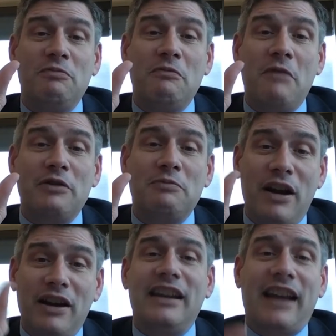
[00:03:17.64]
I was
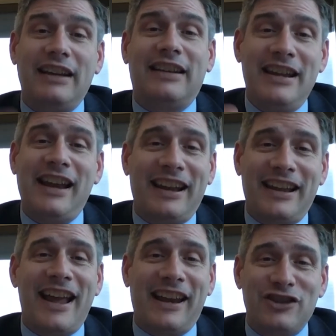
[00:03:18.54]
married in nineteen
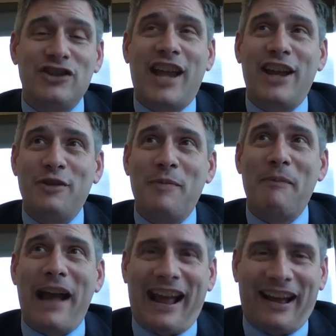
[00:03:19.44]
ninety-eight. I just can't do my
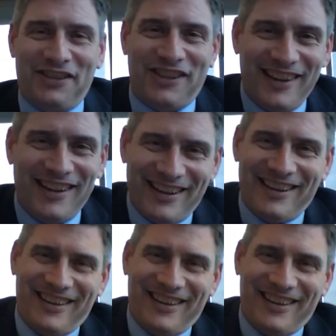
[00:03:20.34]
math.